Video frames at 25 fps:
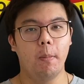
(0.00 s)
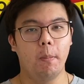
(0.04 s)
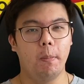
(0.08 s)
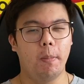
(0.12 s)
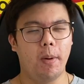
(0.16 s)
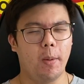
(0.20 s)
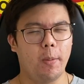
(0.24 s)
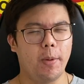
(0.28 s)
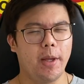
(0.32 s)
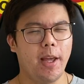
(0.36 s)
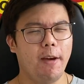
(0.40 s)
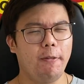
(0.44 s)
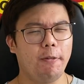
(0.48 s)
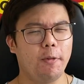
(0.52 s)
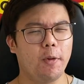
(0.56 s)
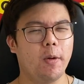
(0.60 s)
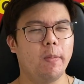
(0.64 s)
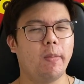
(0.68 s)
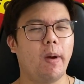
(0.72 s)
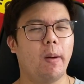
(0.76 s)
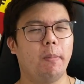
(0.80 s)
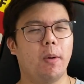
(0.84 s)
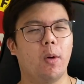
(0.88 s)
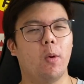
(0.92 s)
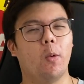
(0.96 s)
But we have to
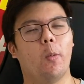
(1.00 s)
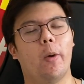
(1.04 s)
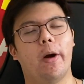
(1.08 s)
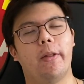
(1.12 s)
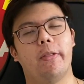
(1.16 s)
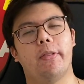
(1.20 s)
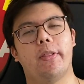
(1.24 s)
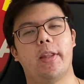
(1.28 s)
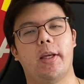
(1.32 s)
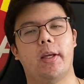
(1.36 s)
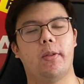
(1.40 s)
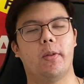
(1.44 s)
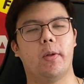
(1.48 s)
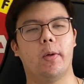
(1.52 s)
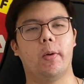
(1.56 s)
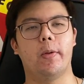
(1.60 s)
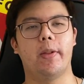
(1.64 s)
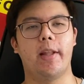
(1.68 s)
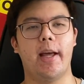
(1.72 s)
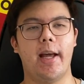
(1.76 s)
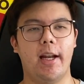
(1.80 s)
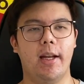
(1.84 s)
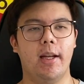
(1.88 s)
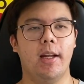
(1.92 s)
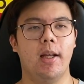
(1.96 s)
remember one thing though,
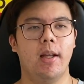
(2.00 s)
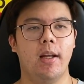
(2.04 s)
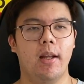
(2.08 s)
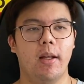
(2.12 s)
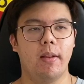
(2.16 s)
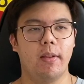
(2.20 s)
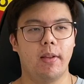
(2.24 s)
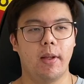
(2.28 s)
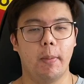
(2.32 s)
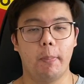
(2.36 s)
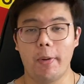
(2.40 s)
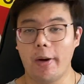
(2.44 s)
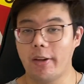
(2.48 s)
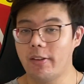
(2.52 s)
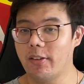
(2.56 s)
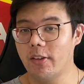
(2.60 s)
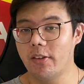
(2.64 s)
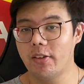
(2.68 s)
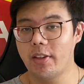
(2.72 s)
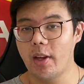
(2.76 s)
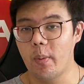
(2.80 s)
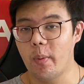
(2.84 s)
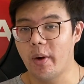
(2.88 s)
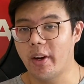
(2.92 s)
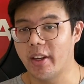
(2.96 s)
that the
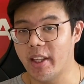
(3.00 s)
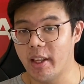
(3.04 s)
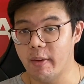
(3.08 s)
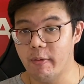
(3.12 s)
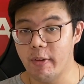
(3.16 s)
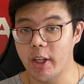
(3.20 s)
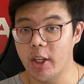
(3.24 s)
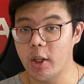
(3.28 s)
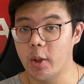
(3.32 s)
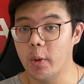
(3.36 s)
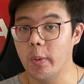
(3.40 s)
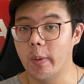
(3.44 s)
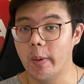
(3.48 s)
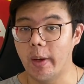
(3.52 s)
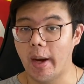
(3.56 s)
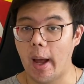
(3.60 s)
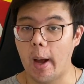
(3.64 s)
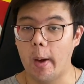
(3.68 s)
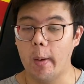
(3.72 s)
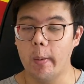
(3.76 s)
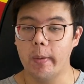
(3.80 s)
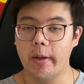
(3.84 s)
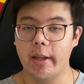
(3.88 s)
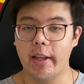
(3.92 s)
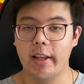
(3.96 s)
prices that we're giving you
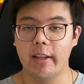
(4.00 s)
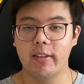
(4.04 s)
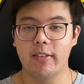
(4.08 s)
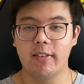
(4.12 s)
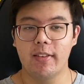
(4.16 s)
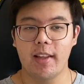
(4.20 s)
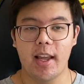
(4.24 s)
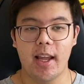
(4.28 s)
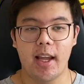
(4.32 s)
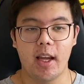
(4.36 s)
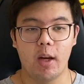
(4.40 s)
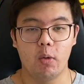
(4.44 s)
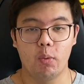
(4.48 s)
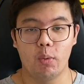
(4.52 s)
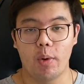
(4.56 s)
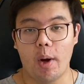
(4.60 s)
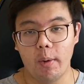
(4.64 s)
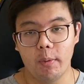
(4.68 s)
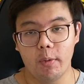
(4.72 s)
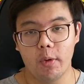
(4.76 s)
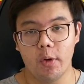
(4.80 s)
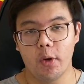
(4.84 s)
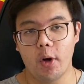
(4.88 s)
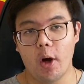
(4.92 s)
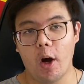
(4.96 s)
now is a
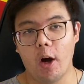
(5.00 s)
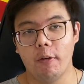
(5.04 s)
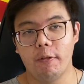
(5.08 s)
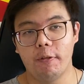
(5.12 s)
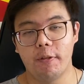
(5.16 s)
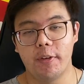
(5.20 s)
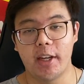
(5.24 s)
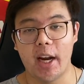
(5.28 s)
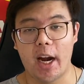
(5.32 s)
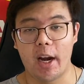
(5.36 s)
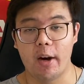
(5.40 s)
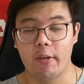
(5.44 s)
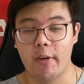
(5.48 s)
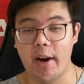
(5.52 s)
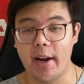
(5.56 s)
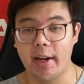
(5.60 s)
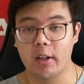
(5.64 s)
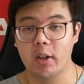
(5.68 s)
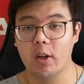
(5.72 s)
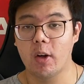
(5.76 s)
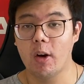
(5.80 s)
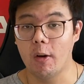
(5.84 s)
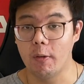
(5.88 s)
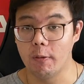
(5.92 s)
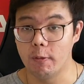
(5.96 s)
rounded off
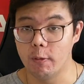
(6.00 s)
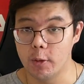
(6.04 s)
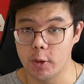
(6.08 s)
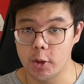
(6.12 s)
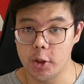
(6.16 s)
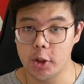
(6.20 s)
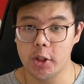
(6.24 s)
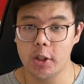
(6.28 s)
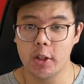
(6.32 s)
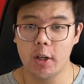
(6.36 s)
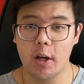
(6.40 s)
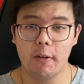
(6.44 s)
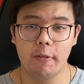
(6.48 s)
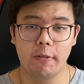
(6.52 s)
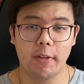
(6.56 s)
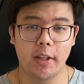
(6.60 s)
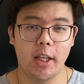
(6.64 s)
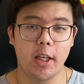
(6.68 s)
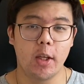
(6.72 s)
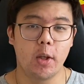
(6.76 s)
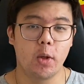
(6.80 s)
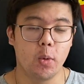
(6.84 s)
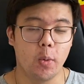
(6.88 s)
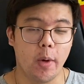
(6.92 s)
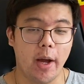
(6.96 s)
direct conversion of the
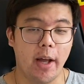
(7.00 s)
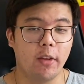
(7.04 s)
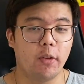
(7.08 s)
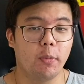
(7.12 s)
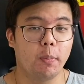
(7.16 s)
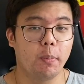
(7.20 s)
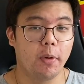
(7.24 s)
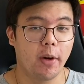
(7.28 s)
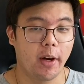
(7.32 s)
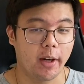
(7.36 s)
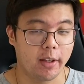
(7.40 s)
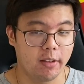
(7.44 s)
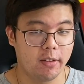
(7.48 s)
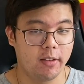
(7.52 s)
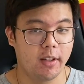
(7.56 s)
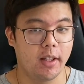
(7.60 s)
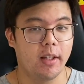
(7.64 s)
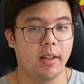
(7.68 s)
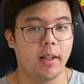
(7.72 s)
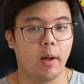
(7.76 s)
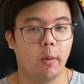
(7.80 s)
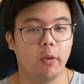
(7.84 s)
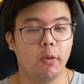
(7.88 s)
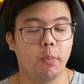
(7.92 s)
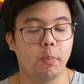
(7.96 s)
US
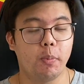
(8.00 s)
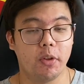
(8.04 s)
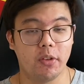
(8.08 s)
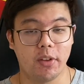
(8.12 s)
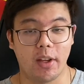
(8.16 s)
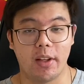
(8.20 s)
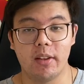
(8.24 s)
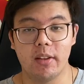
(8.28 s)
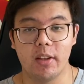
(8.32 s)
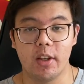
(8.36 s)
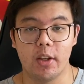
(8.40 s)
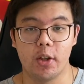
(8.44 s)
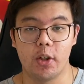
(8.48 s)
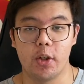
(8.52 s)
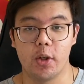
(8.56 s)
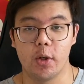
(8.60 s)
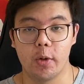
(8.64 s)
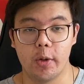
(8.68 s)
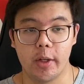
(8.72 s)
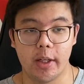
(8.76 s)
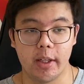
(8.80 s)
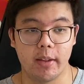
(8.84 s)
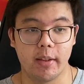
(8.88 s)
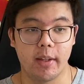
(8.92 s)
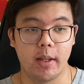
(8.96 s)
pricing that was presented
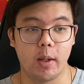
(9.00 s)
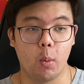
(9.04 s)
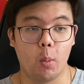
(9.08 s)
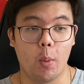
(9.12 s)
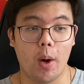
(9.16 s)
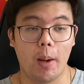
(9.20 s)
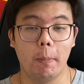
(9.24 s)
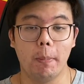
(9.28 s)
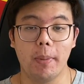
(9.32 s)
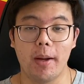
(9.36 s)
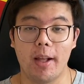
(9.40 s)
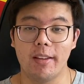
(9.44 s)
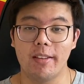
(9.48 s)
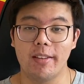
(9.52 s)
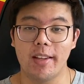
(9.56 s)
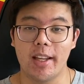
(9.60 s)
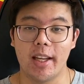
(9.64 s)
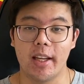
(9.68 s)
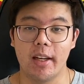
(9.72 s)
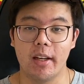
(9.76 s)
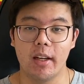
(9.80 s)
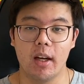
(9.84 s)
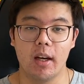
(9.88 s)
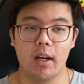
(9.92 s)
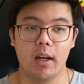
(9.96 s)
during the OnePlus
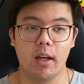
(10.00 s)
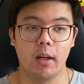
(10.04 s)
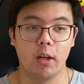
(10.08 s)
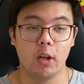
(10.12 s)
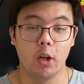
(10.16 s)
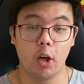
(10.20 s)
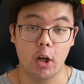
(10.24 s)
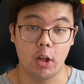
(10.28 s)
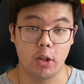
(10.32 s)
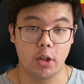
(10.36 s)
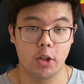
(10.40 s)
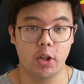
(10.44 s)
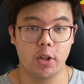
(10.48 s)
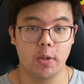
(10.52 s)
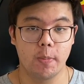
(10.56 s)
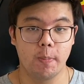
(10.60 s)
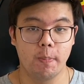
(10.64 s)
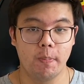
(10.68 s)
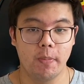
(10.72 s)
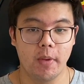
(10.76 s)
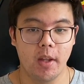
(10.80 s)
8 launch.